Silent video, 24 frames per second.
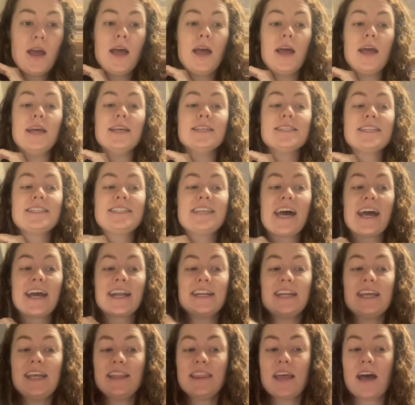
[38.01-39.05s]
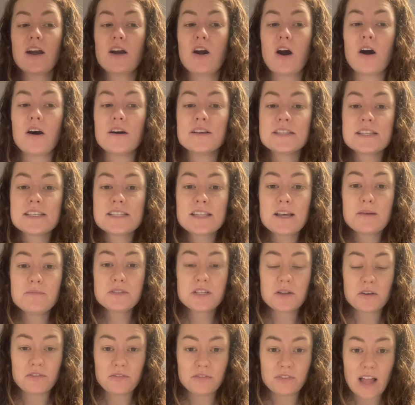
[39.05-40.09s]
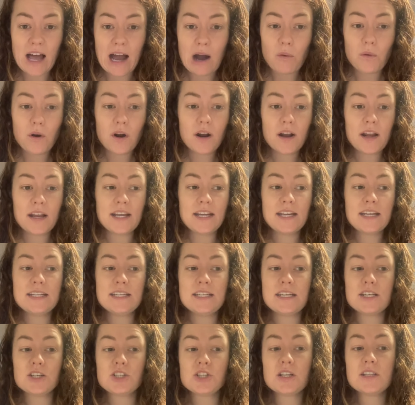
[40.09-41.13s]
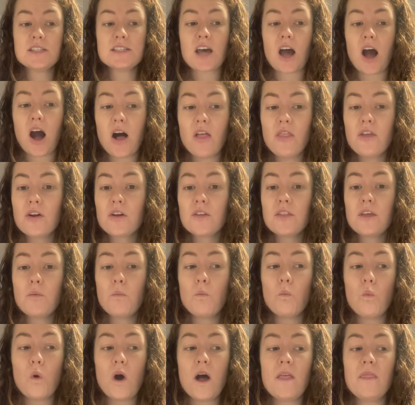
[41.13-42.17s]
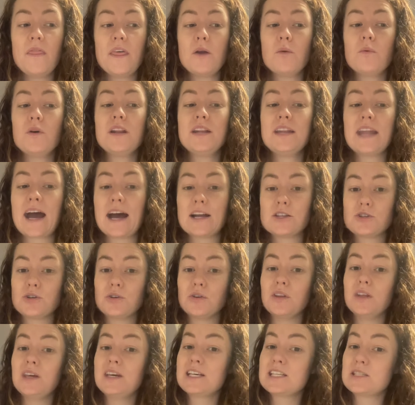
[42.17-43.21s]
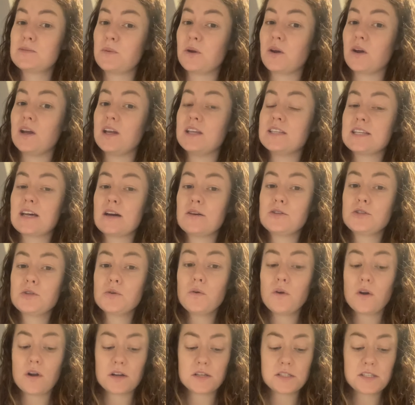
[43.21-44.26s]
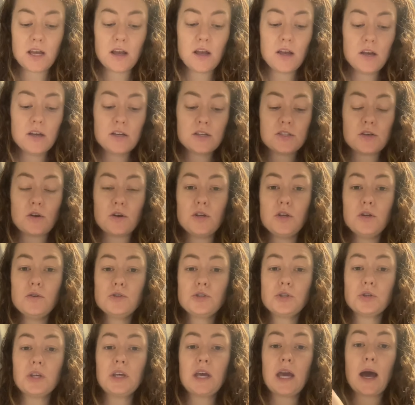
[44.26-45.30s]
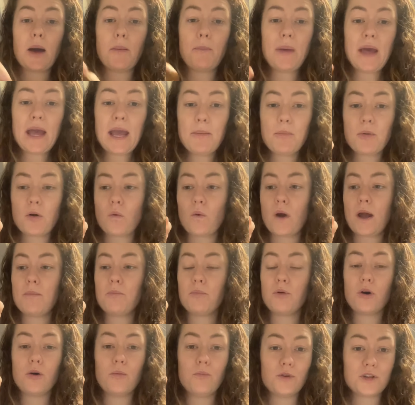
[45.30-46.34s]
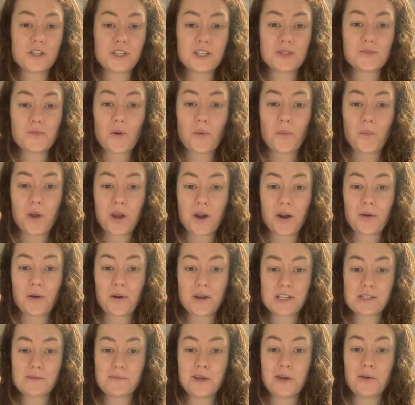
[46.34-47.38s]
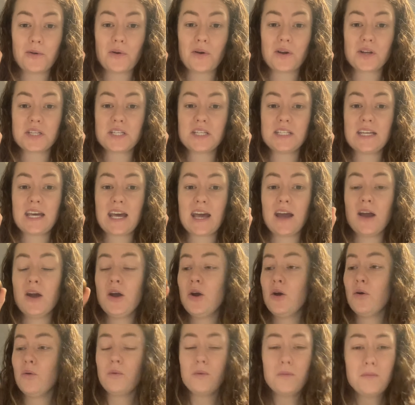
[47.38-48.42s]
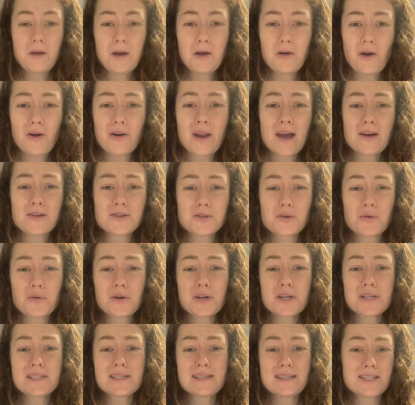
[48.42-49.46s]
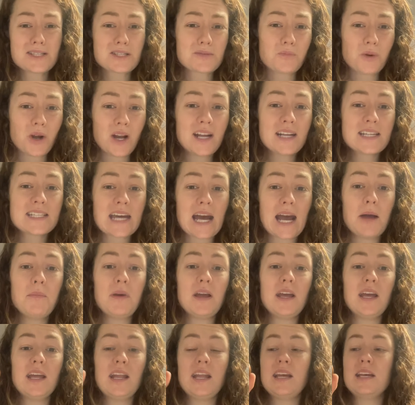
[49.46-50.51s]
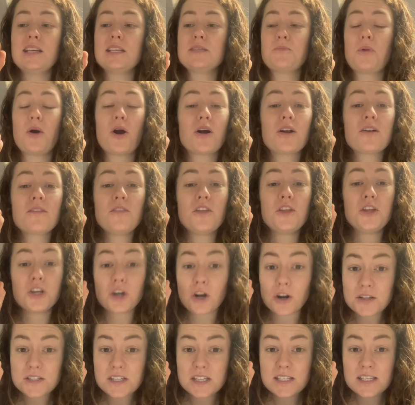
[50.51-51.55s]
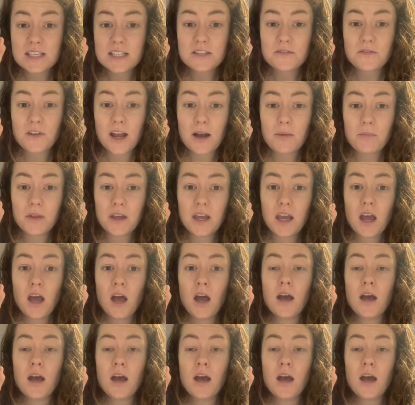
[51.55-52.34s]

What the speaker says: is a technique that causes them to flower in conditions other than what they would naturally experience outdoors. So usually a Paperwhite bulb, which is what we are going to be growing today, would be grown outdoors in the springtime. It is part of the Narcissus family.